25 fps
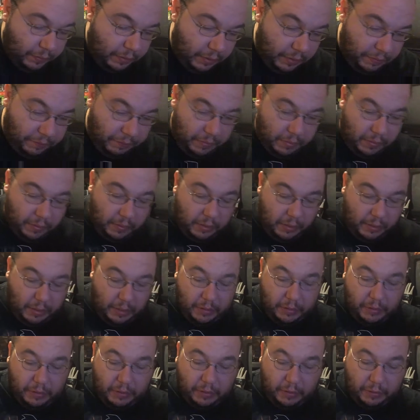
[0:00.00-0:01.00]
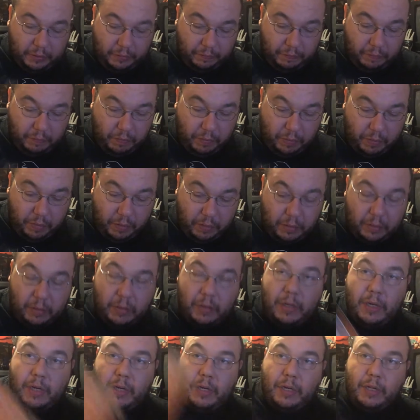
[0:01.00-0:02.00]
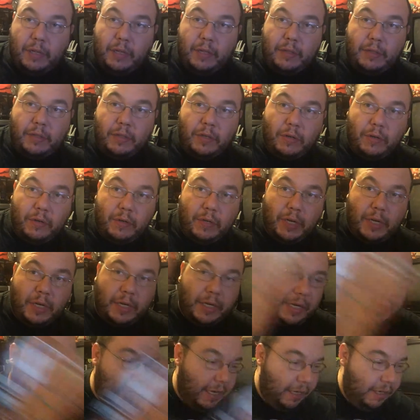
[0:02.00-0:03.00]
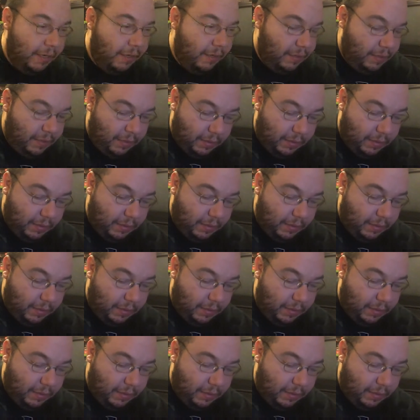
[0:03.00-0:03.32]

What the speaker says: Then we go into N64. In the Zone 98.